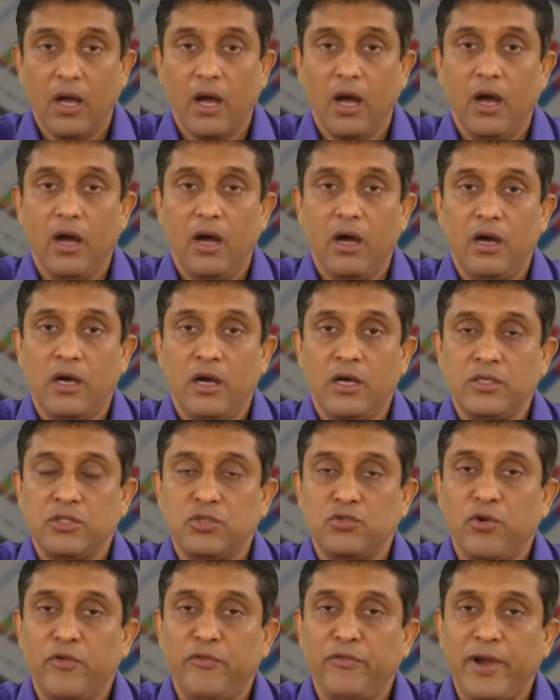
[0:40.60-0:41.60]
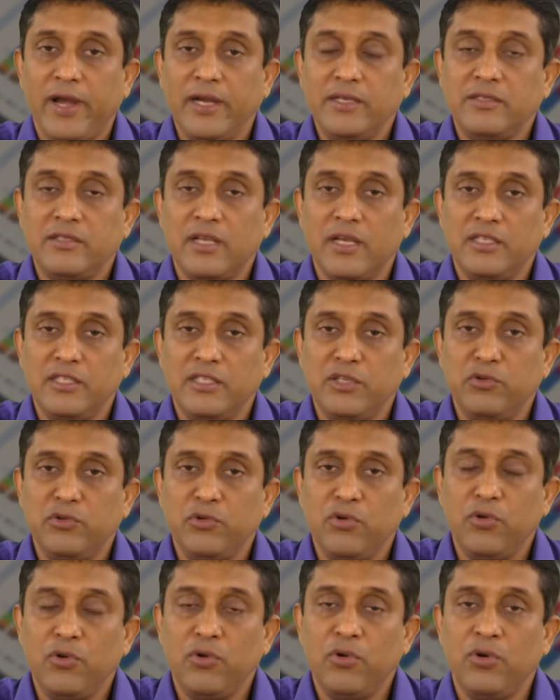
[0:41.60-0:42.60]
Uh, so friends, as you
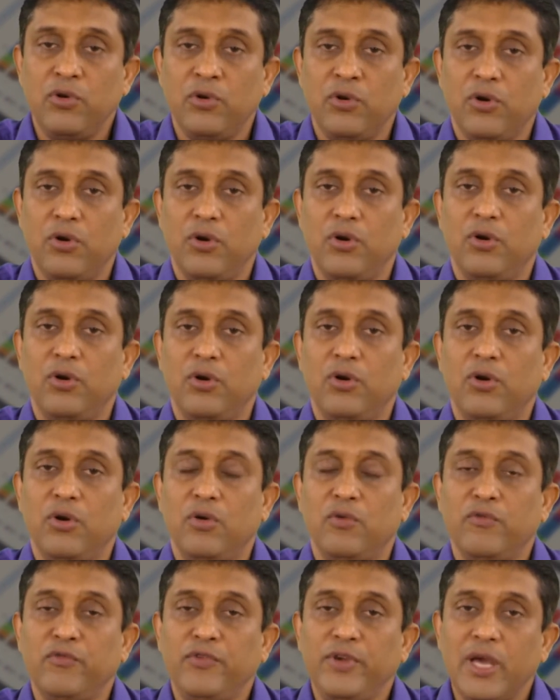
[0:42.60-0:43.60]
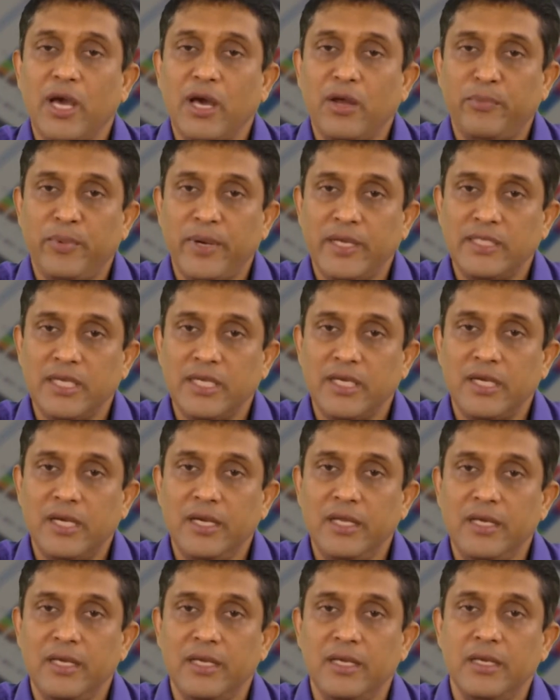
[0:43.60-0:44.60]
know, uh, we are
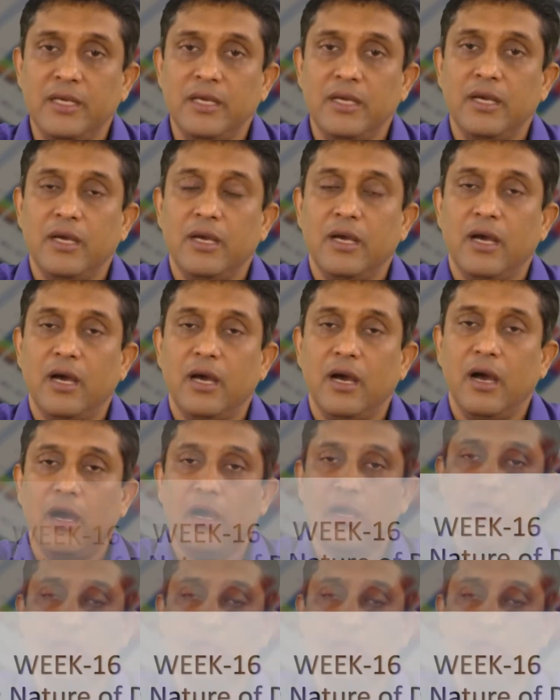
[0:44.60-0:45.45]
presently uh,